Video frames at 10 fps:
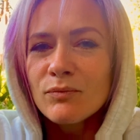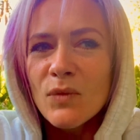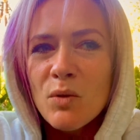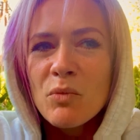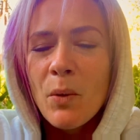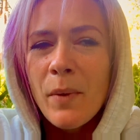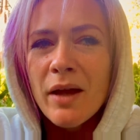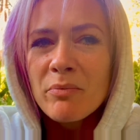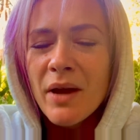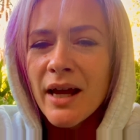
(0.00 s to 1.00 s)
But
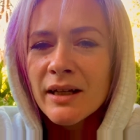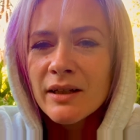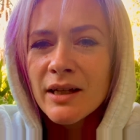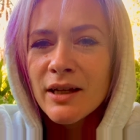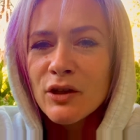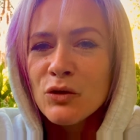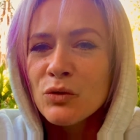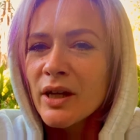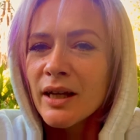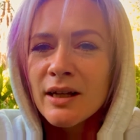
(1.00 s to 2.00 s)
mathematically, you
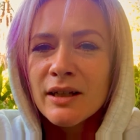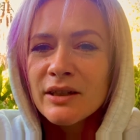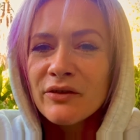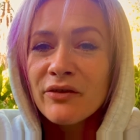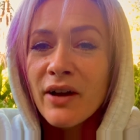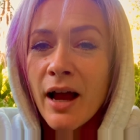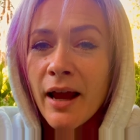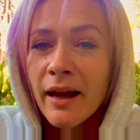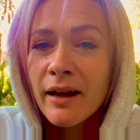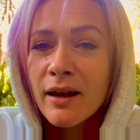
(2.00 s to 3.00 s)
cannot
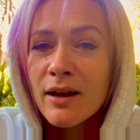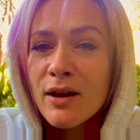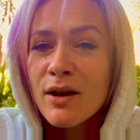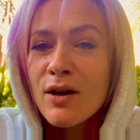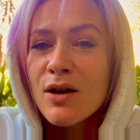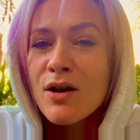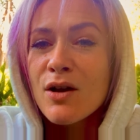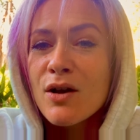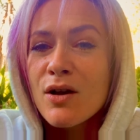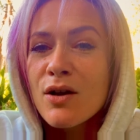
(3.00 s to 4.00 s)
define
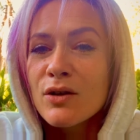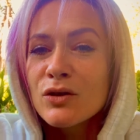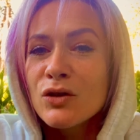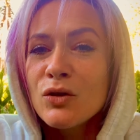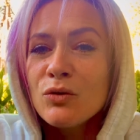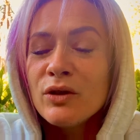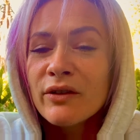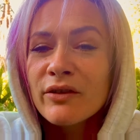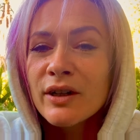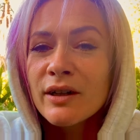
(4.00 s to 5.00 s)
two
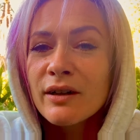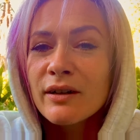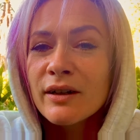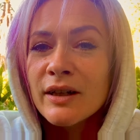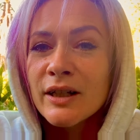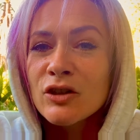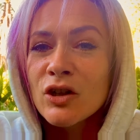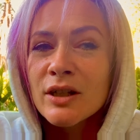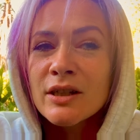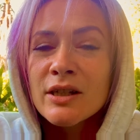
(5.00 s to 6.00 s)
different
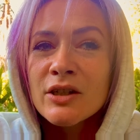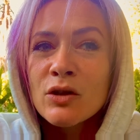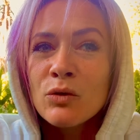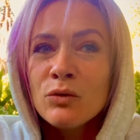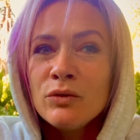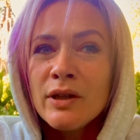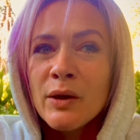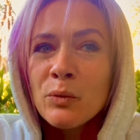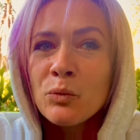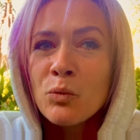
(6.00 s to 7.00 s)
electrons. There's
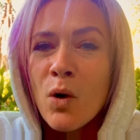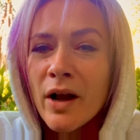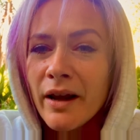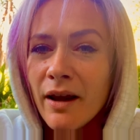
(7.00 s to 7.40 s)
only one.